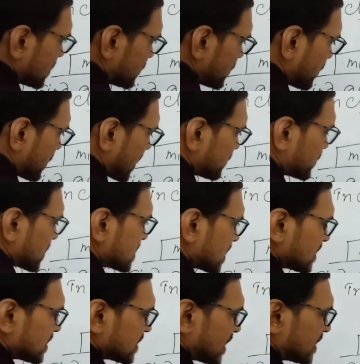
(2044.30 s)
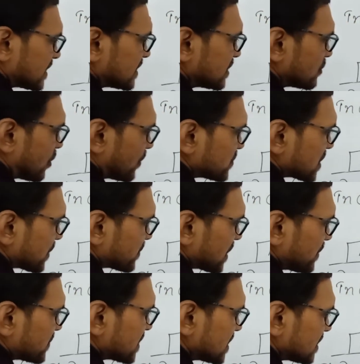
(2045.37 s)
a man present and he observe
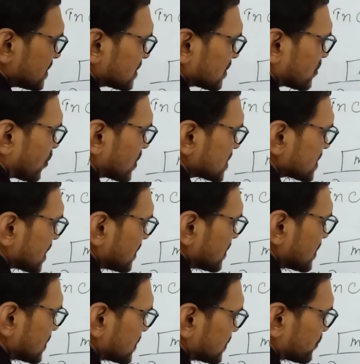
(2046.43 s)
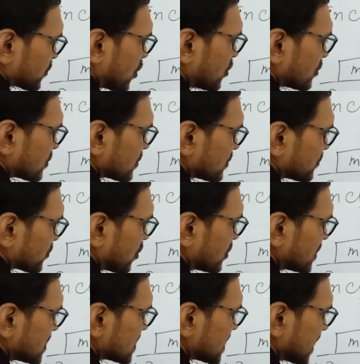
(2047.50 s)
M3, then what is the front
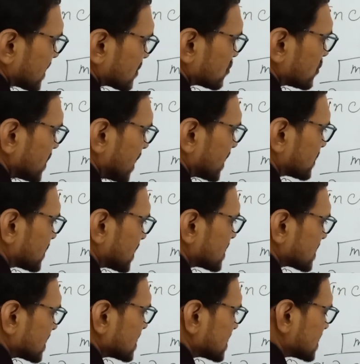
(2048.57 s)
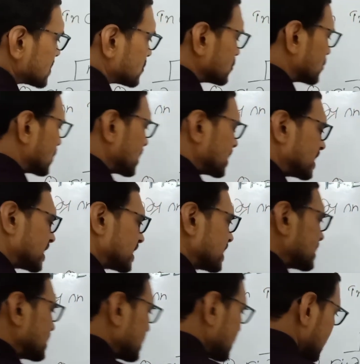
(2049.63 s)
is here, so here tension is T2.
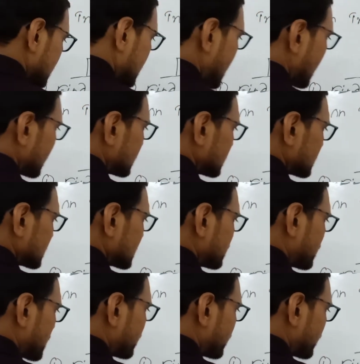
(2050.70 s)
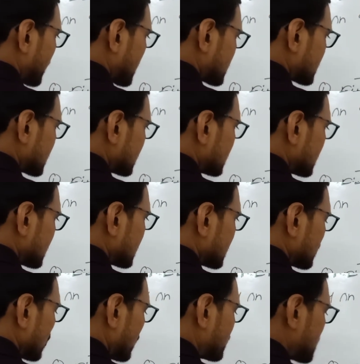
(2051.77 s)
Again here if a person
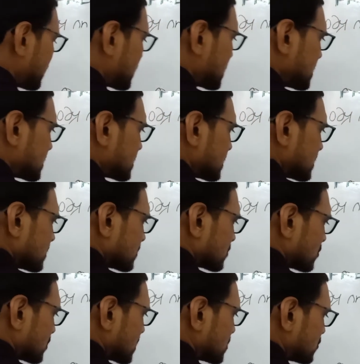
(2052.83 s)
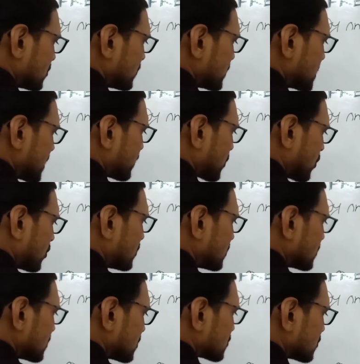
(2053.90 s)
observe this, so this will be the front,
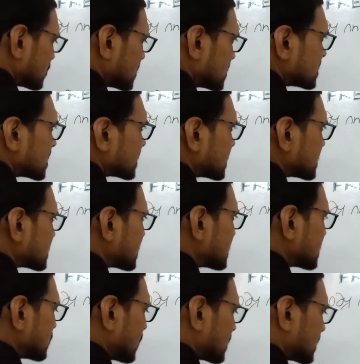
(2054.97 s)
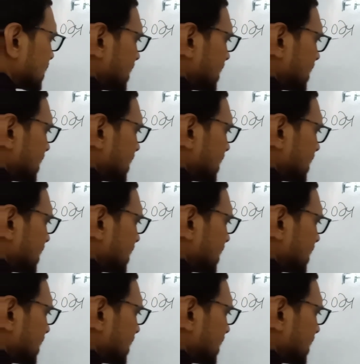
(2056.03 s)
so this is the tension T1.